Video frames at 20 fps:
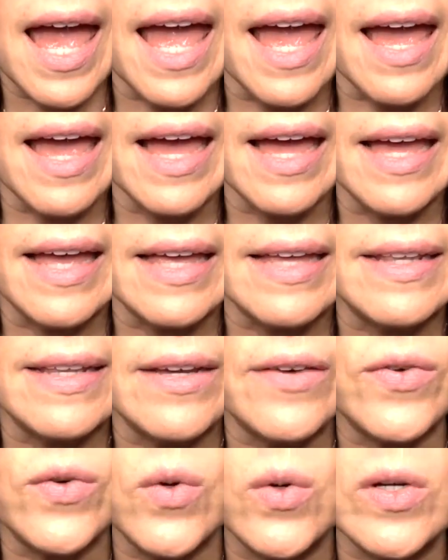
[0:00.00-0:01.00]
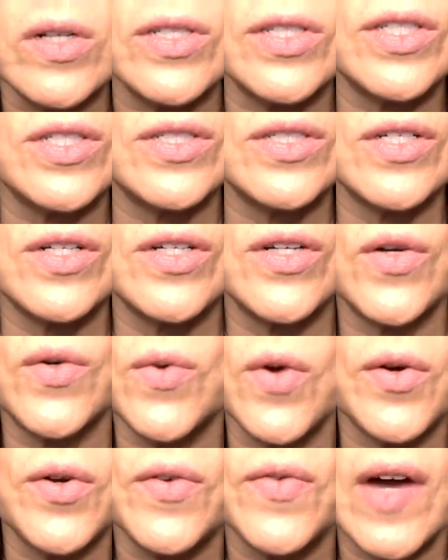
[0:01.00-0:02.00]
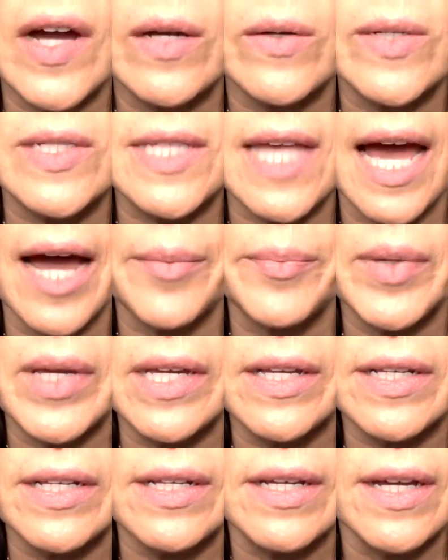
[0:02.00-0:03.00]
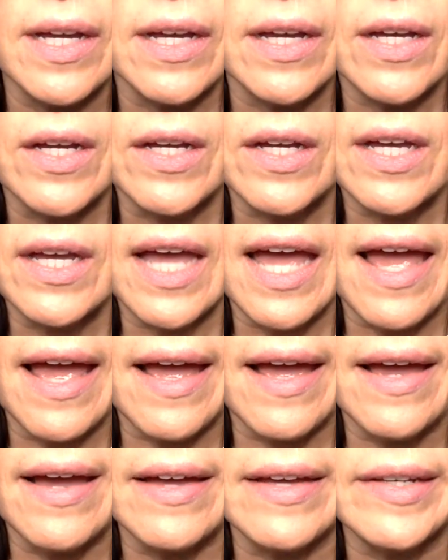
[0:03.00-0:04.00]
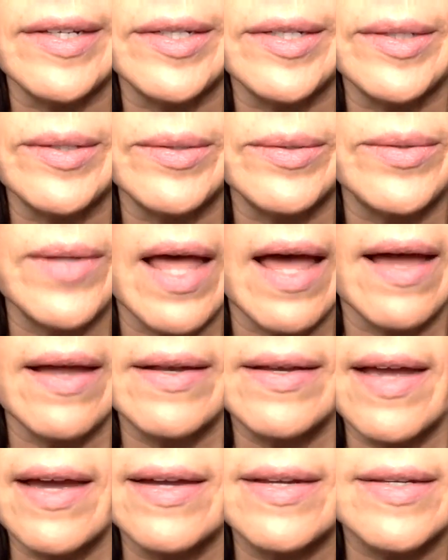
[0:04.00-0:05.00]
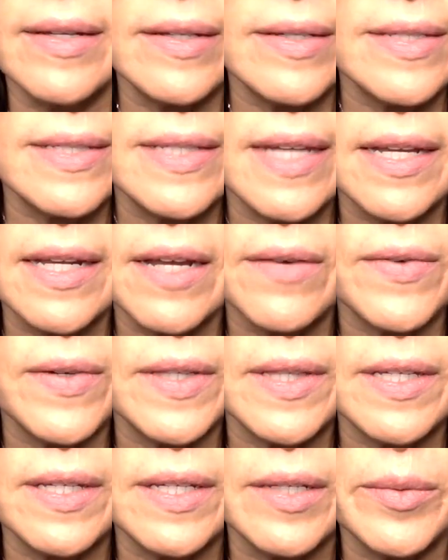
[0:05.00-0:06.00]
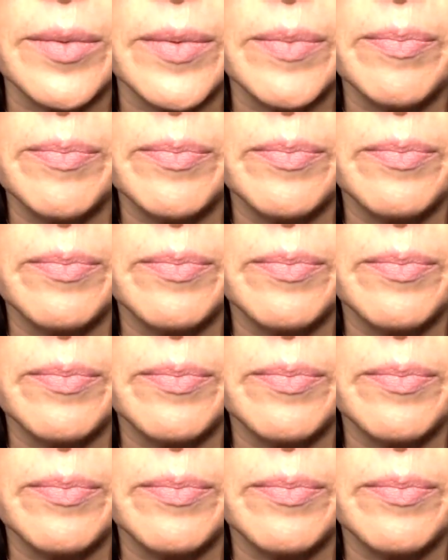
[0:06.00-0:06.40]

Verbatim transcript: And of course, coronavirus happened, and that kind of sent everything to.